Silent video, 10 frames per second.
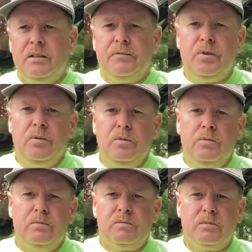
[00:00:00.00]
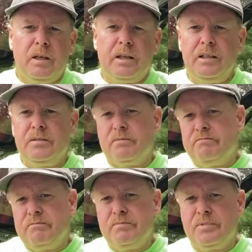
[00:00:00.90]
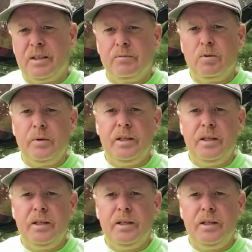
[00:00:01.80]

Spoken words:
few, I guess, several